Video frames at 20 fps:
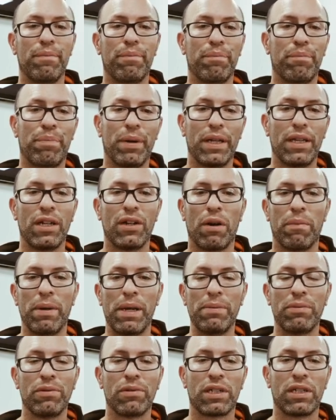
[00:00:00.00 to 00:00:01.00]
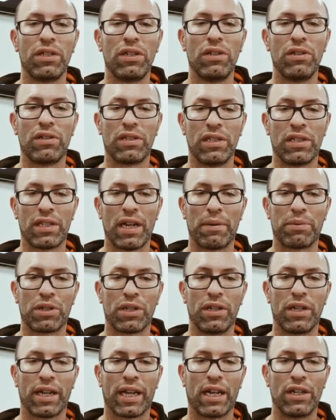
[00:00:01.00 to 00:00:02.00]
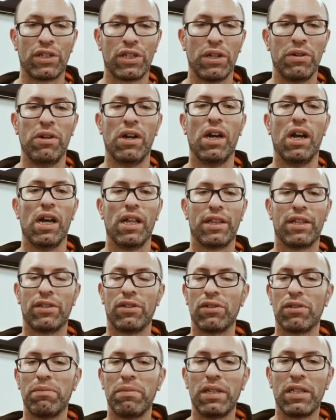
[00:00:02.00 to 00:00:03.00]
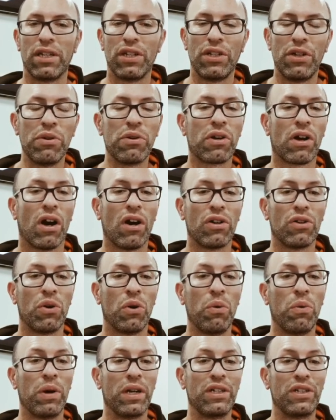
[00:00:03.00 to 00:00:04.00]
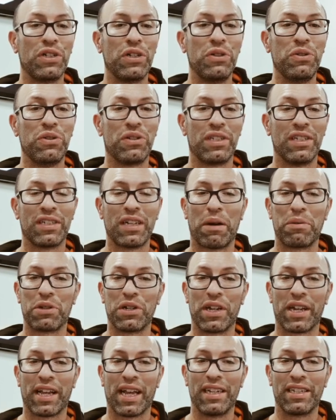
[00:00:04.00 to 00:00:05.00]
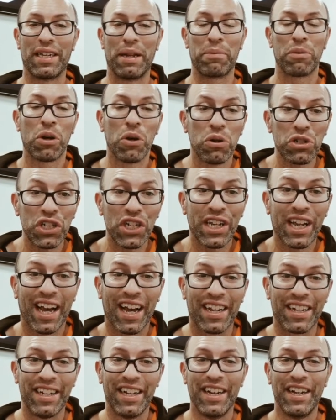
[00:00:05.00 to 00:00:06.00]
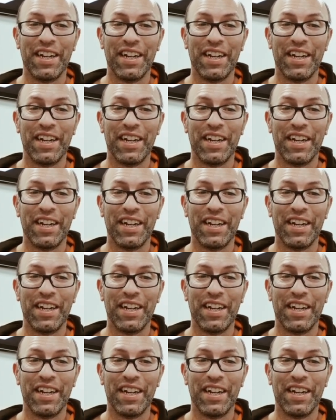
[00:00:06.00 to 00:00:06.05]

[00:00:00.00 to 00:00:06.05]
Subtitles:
people can use deception against you. That doesn't mean that you can't always use deception against them. Of course you can.